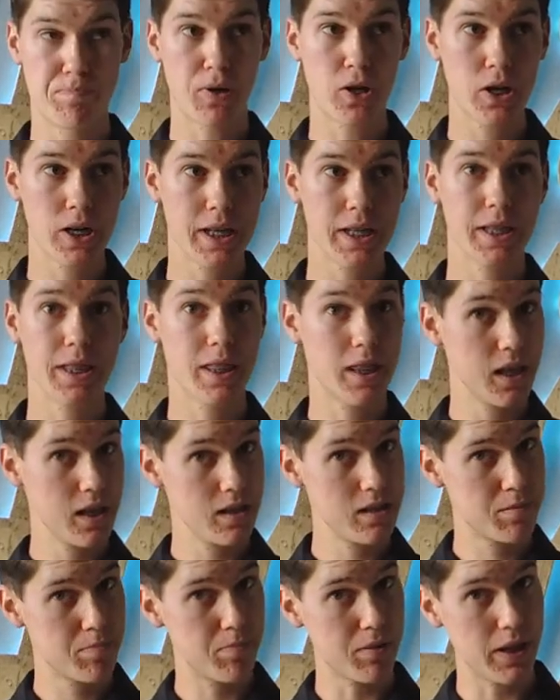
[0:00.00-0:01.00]
Burning
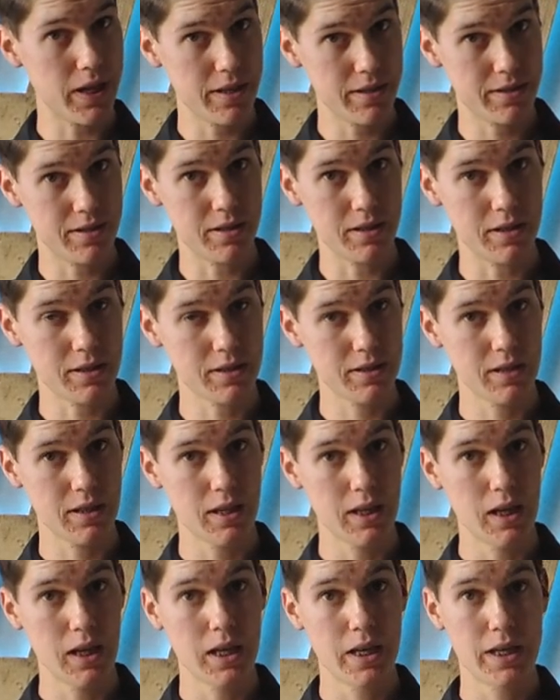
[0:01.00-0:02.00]
these plastics
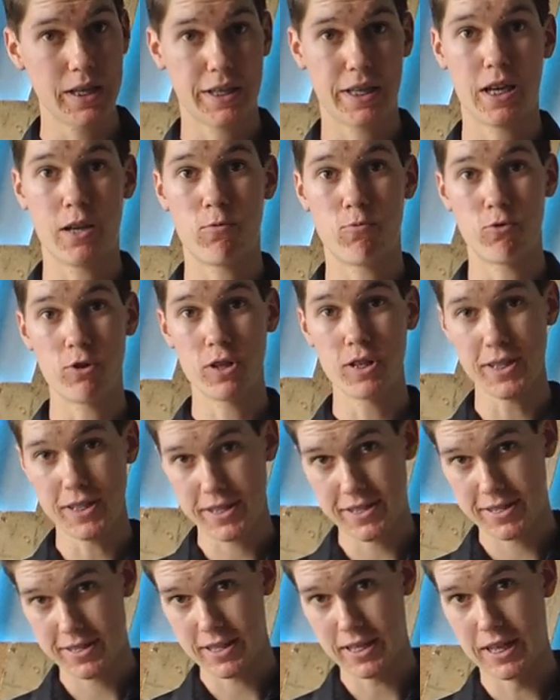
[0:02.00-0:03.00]
can
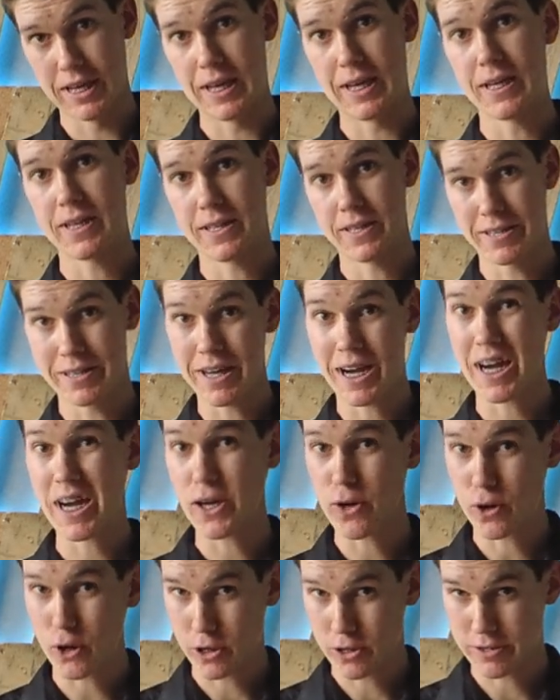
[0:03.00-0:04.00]
release
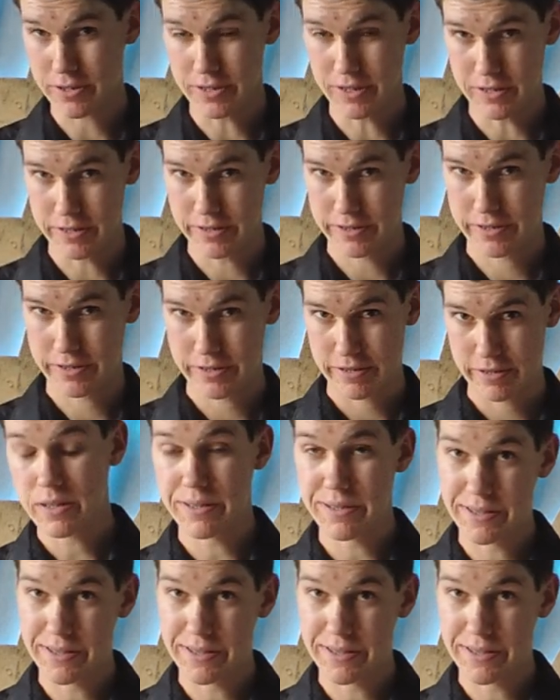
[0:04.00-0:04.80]
dioxins.